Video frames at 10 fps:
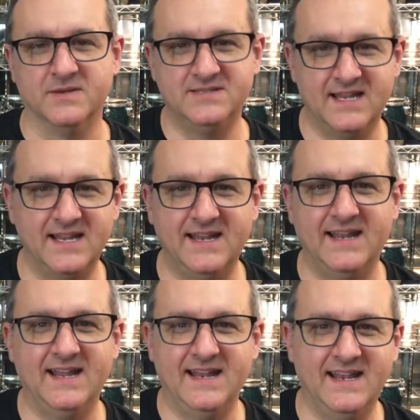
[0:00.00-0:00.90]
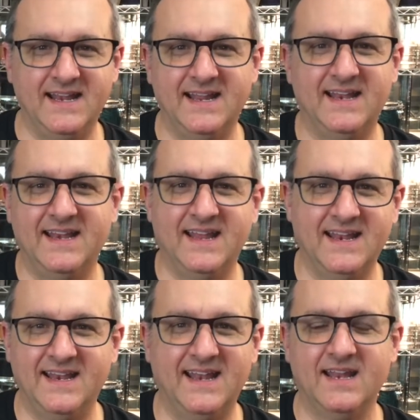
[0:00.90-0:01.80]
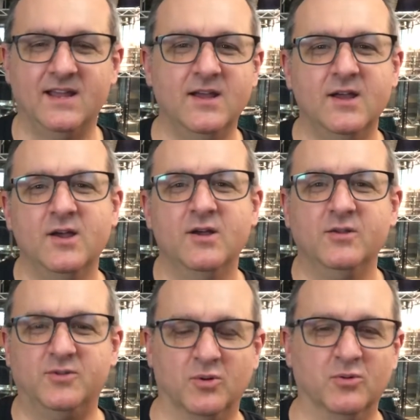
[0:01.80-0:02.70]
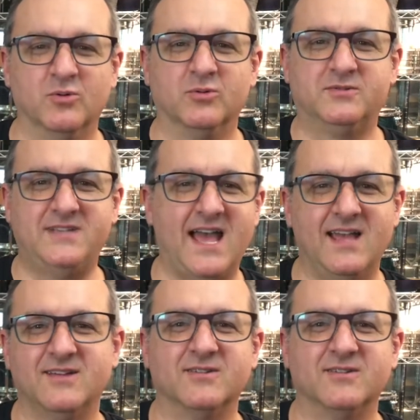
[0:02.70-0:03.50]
Da da da da da da da da da da. Dong da